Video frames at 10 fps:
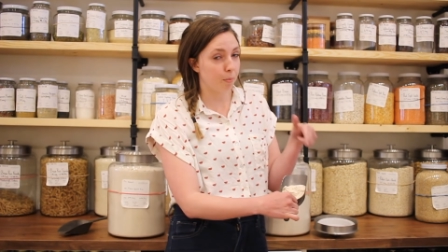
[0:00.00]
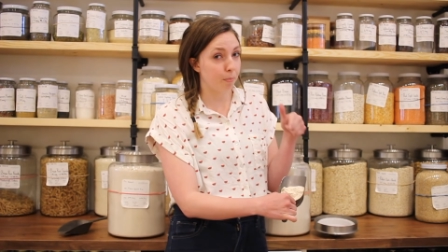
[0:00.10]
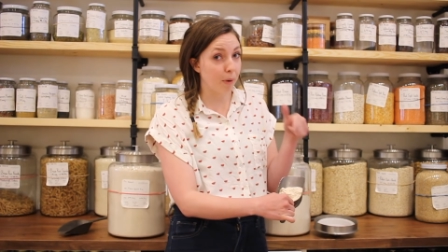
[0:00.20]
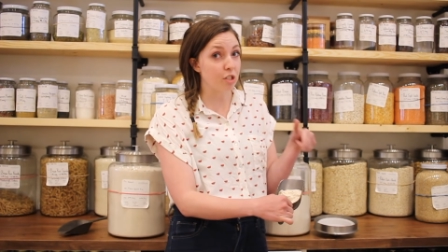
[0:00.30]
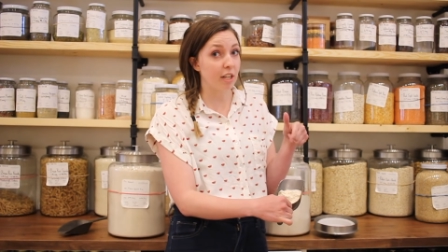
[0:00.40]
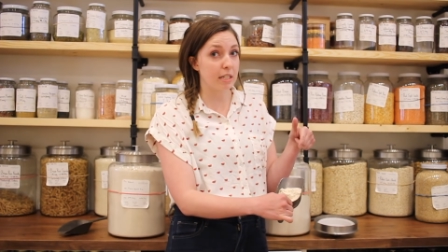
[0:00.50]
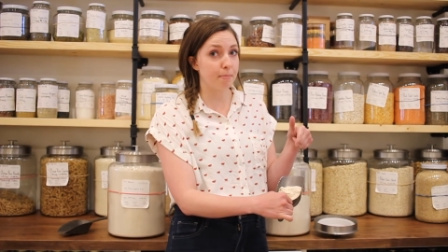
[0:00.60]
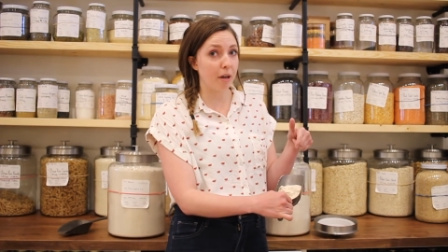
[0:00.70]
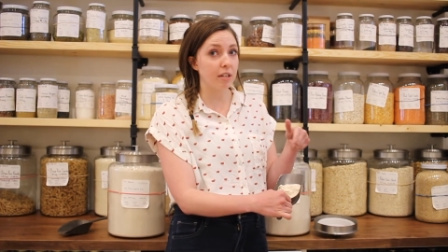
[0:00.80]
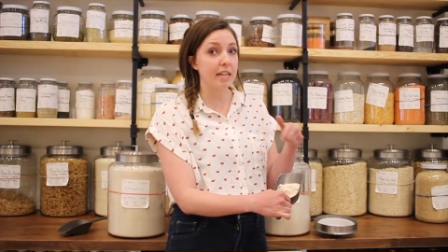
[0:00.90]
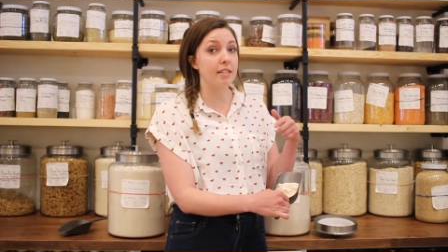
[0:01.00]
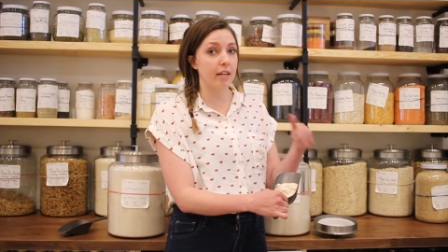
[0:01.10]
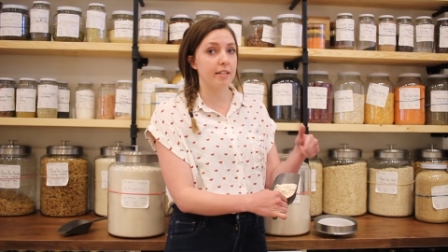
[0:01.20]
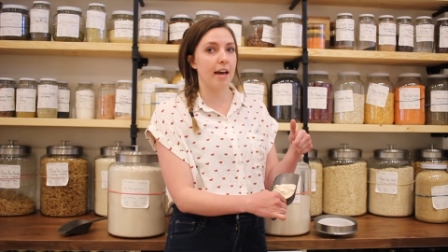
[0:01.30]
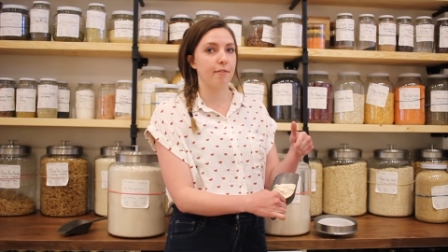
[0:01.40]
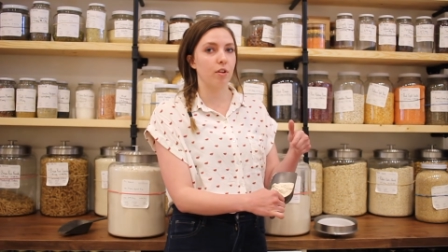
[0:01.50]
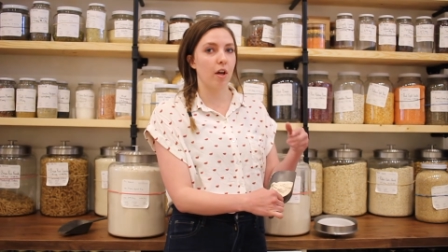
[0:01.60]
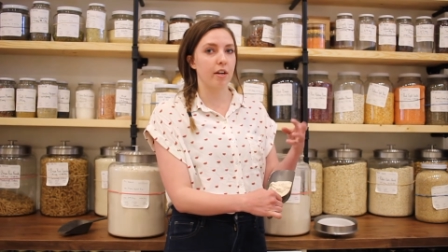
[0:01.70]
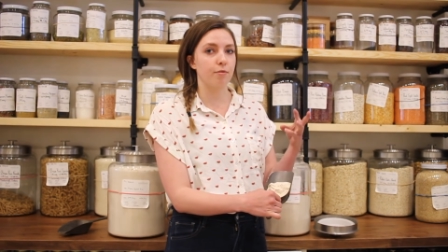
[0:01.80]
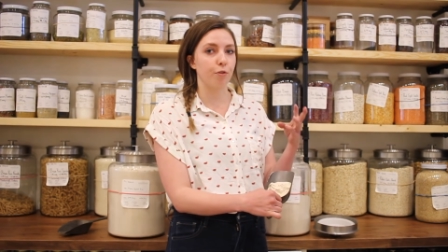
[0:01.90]
Much like spelt, it does have a
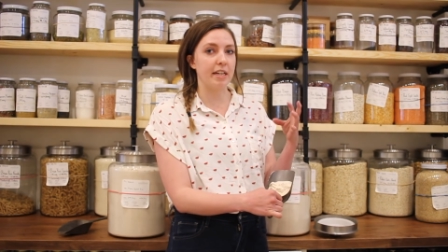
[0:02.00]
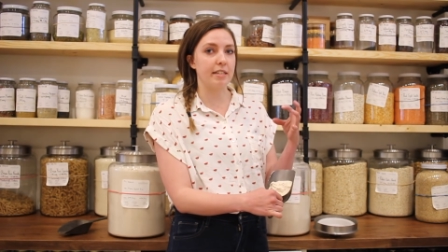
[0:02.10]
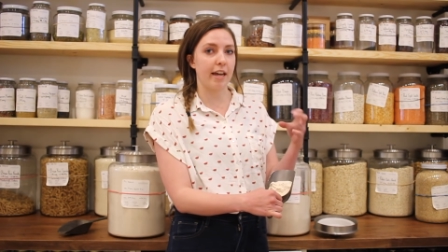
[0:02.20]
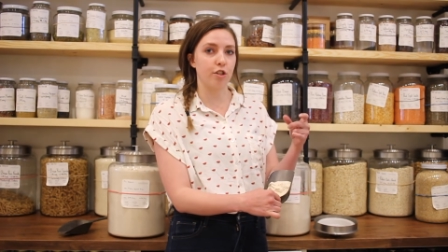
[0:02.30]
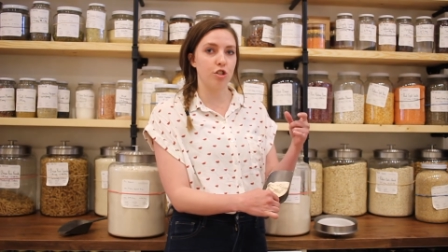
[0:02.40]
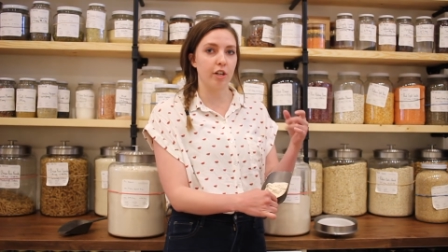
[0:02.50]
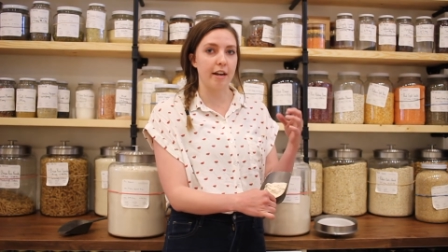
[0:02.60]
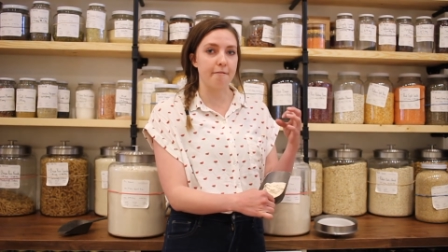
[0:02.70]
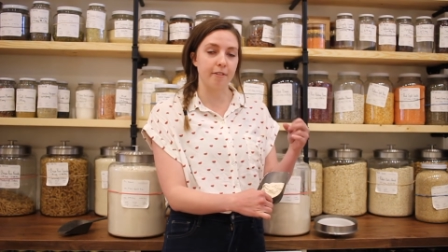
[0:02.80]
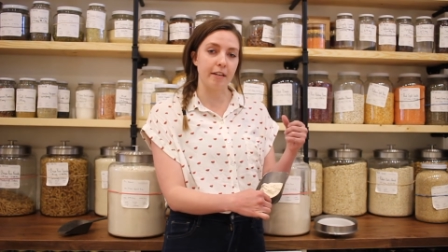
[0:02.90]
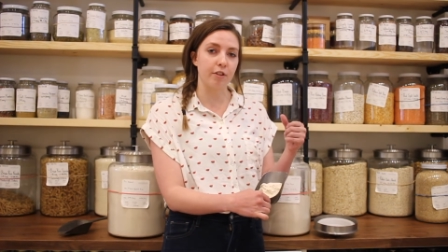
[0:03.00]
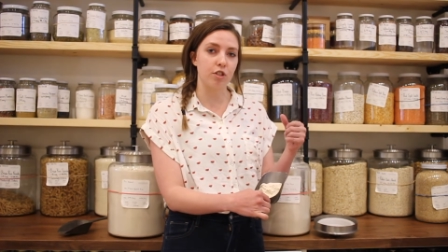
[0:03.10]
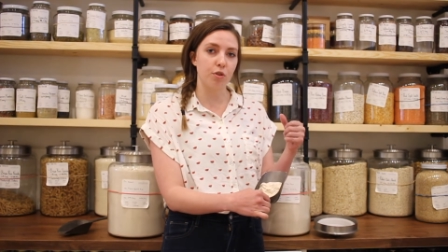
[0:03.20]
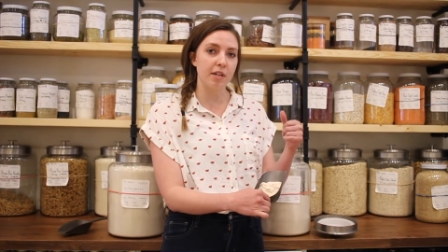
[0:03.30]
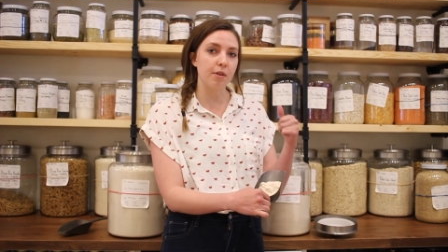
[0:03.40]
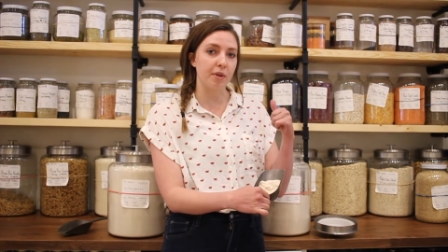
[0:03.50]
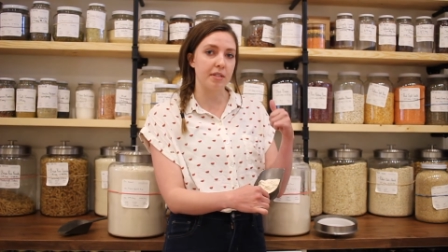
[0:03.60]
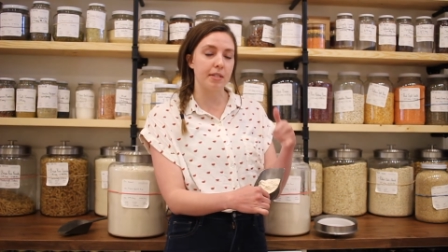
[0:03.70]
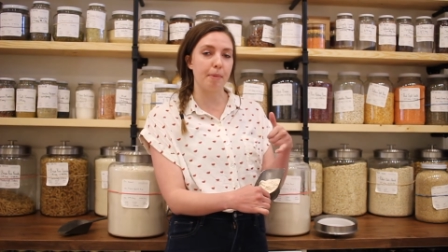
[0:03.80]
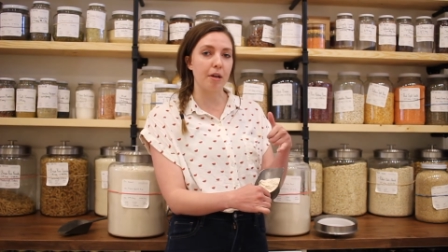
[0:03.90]
lot of great texture and flavor to it.
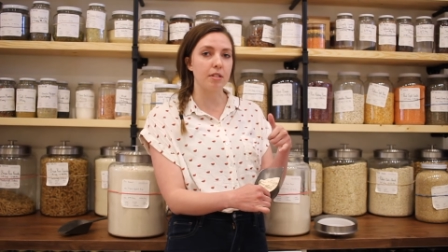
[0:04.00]
With